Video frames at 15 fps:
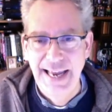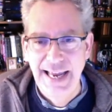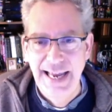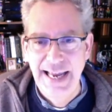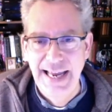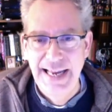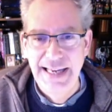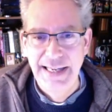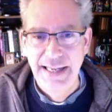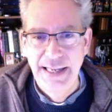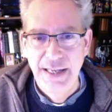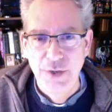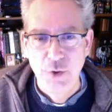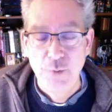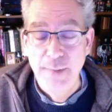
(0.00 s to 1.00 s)
a
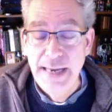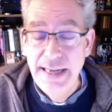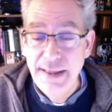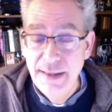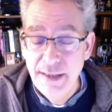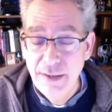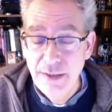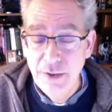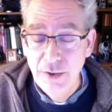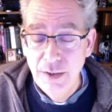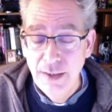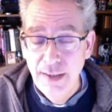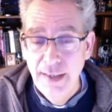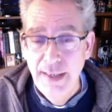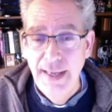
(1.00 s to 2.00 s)
humane thinker,
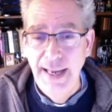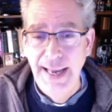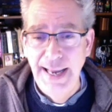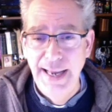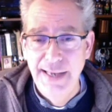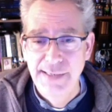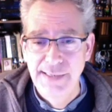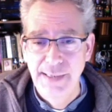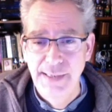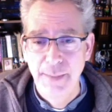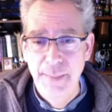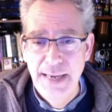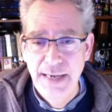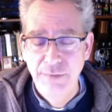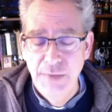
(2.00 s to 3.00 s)
as a
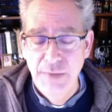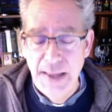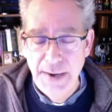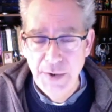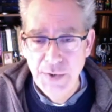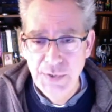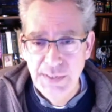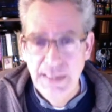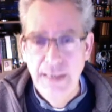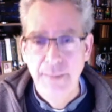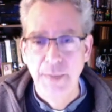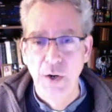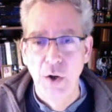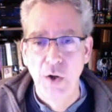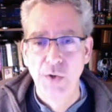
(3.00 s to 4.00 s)
man of letters,
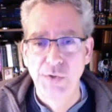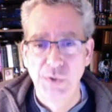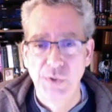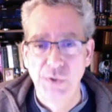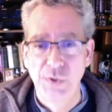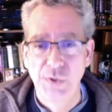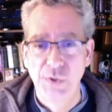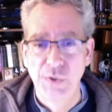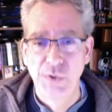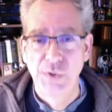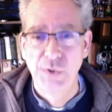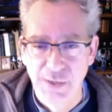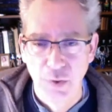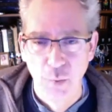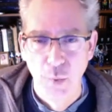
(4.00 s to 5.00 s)
but also
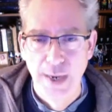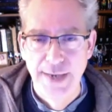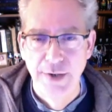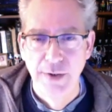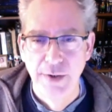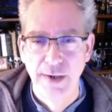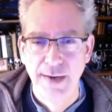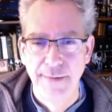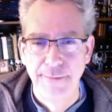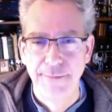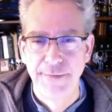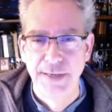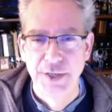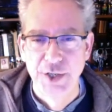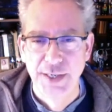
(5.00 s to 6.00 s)
as a writer of
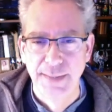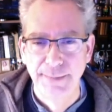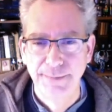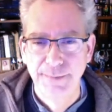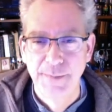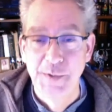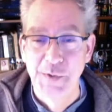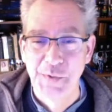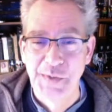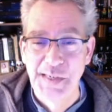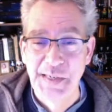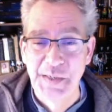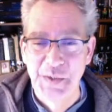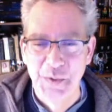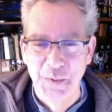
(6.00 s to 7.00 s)
fiction. So
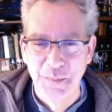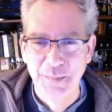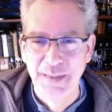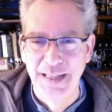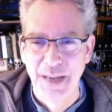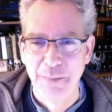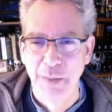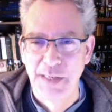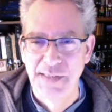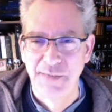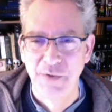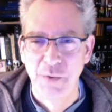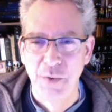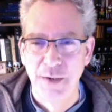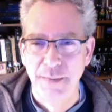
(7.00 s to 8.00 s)
see you soon. God bless
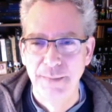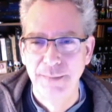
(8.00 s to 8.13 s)
everyone.